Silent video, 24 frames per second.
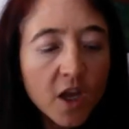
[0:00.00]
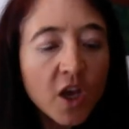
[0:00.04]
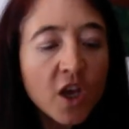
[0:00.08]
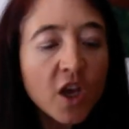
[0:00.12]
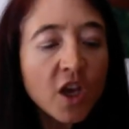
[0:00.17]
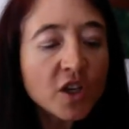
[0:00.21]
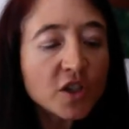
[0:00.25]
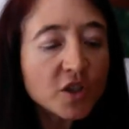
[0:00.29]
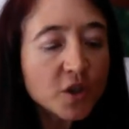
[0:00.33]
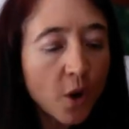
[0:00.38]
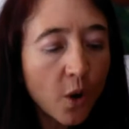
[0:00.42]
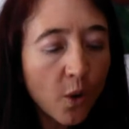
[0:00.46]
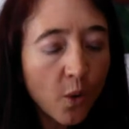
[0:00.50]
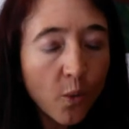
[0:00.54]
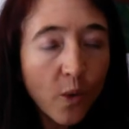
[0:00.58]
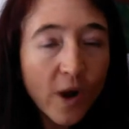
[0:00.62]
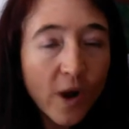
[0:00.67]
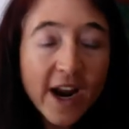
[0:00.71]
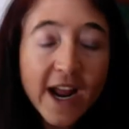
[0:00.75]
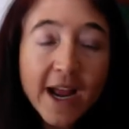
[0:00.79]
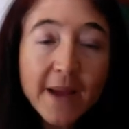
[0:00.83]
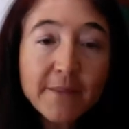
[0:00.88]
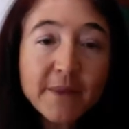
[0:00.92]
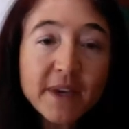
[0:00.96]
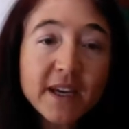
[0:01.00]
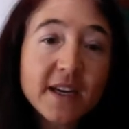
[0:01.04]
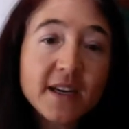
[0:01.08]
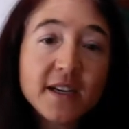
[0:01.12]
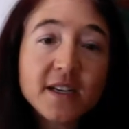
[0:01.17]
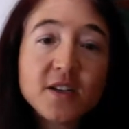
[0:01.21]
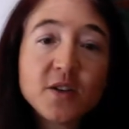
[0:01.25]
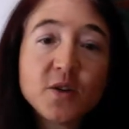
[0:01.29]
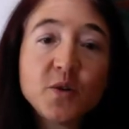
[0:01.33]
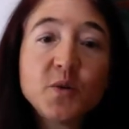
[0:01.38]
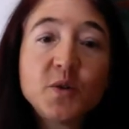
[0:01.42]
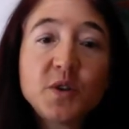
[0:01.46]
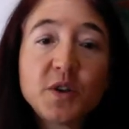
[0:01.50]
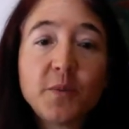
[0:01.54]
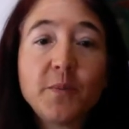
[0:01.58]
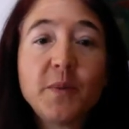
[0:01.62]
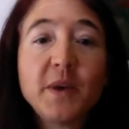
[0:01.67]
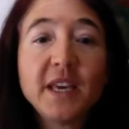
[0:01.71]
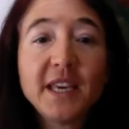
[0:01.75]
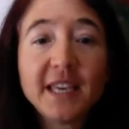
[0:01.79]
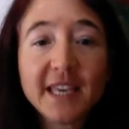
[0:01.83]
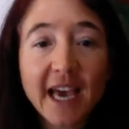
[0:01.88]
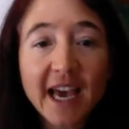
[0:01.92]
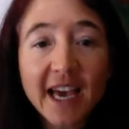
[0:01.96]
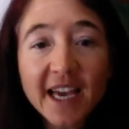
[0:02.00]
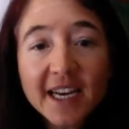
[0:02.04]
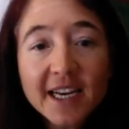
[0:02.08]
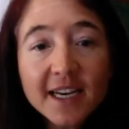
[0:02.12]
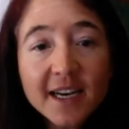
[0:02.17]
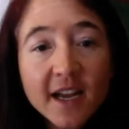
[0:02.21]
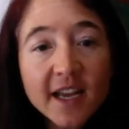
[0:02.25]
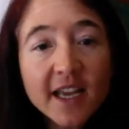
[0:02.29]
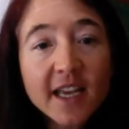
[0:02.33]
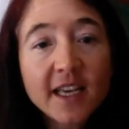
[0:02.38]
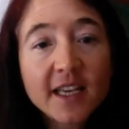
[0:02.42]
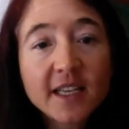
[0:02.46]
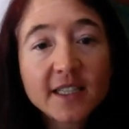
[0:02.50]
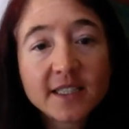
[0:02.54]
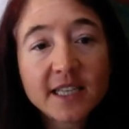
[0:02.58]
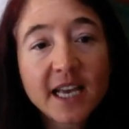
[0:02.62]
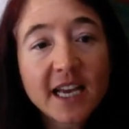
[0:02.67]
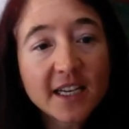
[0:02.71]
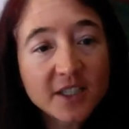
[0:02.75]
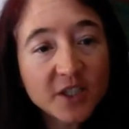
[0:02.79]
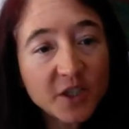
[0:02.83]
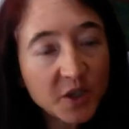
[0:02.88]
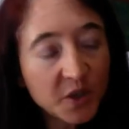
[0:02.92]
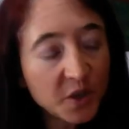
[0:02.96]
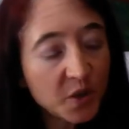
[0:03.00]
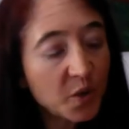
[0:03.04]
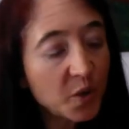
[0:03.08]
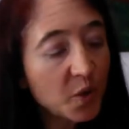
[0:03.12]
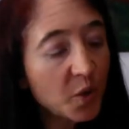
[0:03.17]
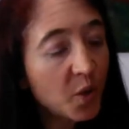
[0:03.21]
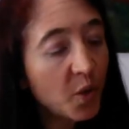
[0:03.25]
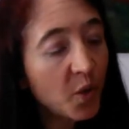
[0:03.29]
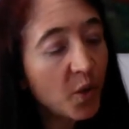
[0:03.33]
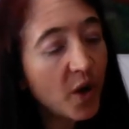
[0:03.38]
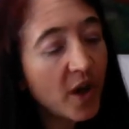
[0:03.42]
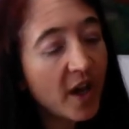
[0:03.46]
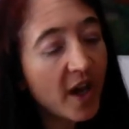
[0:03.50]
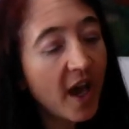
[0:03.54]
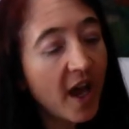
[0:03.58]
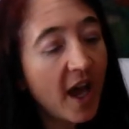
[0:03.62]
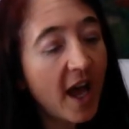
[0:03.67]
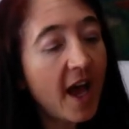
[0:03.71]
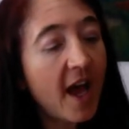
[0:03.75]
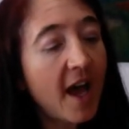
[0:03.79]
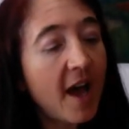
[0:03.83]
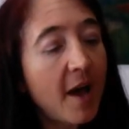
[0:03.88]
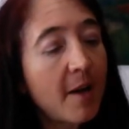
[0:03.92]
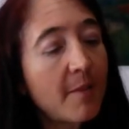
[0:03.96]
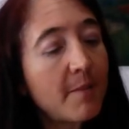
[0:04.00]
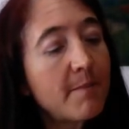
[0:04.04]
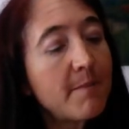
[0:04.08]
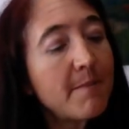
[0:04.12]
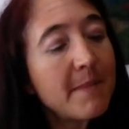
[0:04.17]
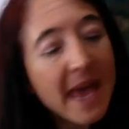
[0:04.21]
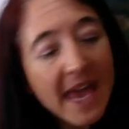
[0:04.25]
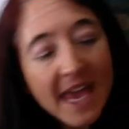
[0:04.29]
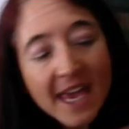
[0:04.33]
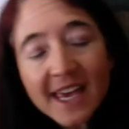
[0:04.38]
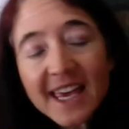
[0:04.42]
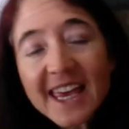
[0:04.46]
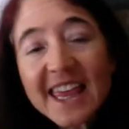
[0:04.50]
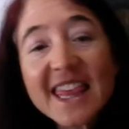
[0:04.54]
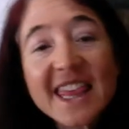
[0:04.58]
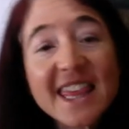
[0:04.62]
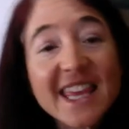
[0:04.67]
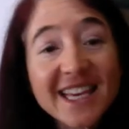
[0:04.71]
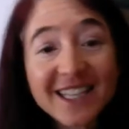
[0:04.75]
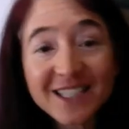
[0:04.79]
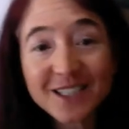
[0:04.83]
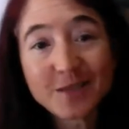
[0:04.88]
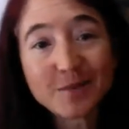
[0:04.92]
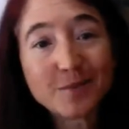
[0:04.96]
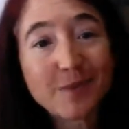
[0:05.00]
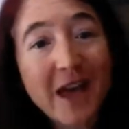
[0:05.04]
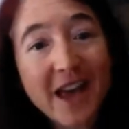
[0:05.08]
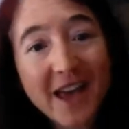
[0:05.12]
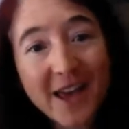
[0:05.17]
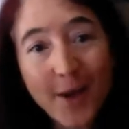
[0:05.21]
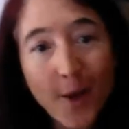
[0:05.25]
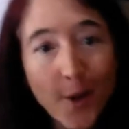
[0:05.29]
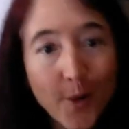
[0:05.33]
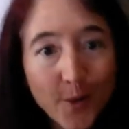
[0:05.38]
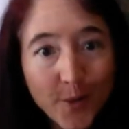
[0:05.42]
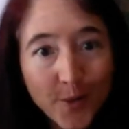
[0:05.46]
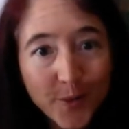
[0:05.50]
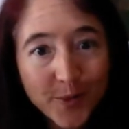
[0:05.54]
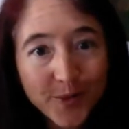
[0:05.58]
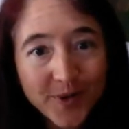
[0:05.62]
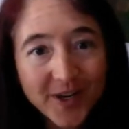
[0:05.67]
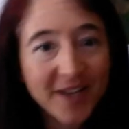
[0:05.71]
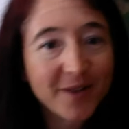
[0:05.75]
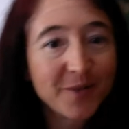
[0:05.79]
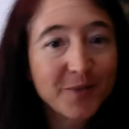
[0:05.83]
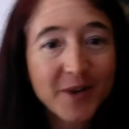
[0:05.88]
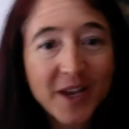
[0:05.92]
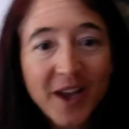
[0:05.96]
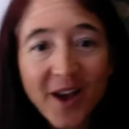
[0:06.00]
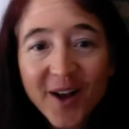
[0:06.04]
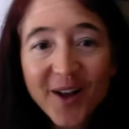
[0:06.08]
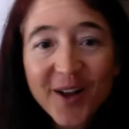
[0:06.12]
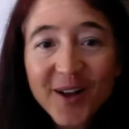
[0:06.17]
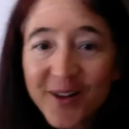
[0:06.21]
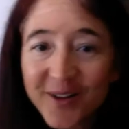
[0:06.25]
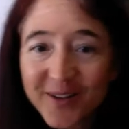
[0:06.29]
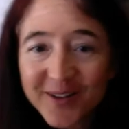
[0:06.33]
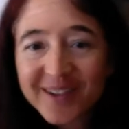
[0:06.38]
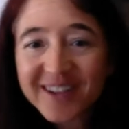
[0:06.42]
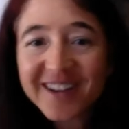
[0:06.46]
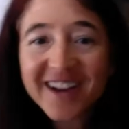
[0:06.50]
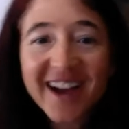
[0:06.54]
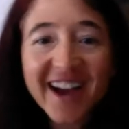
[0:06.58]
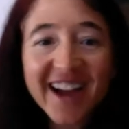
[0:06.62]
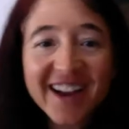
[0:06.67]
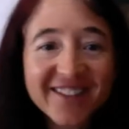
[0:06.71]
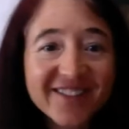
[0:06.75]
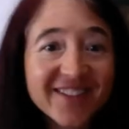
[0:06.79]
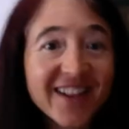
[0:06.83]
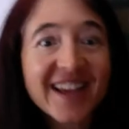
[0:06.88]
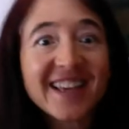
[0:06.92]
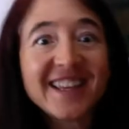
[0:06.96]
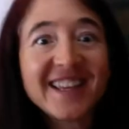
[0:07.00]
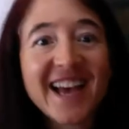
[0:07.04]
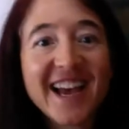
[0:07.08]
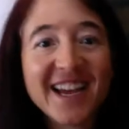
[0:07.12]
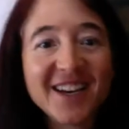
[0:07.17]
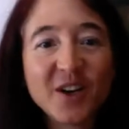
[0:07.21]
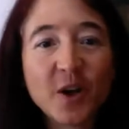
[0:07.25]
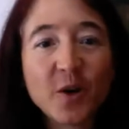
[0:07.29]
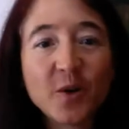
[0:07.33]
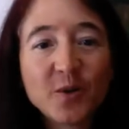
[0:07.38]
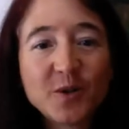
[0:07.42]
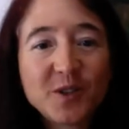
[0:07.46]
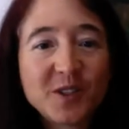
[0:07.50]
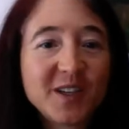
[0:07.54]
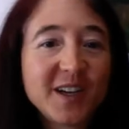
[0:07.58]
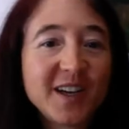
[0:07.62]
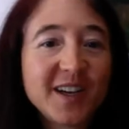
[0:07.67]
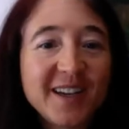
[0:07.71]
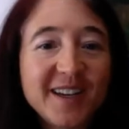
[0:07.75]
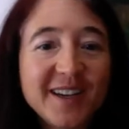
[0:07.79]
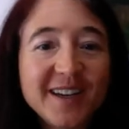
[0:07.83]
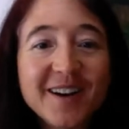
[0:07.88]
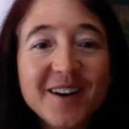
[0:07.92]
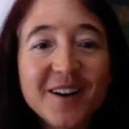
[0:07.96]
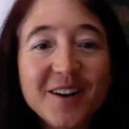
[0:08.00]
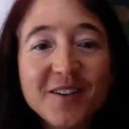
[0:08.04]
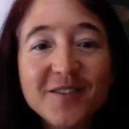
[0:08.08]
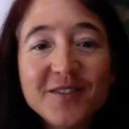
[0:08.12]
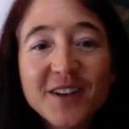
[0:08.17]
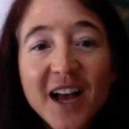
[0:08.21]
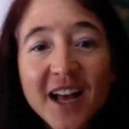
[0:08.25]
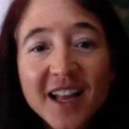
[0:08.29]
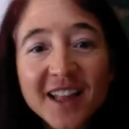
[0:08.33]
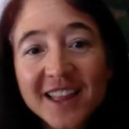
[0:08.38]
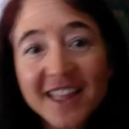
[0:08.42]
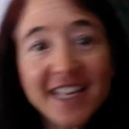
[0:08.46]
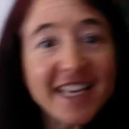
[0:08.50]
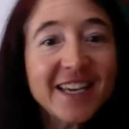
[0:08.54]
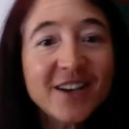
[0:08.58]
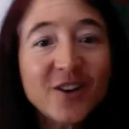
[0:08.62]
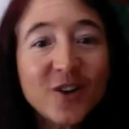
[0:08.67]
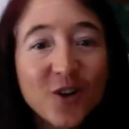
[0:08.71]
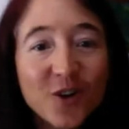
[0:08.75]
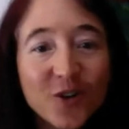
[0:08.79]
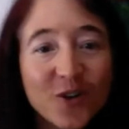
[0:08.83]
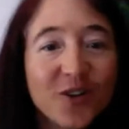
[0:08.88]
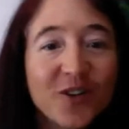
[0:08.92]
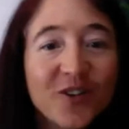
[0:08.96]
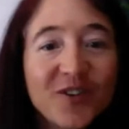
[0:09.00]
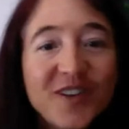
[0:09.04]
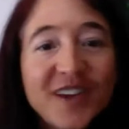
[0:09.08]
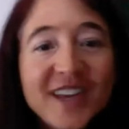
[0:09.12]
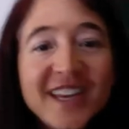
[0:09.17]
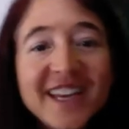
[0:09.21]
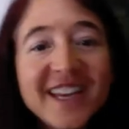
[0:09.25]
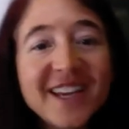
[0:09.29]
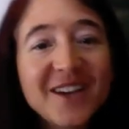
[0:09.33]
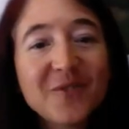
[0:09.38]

So what I'm going to do to begin is to um, make this my own. And we all kind of like that notion of legal graffiti.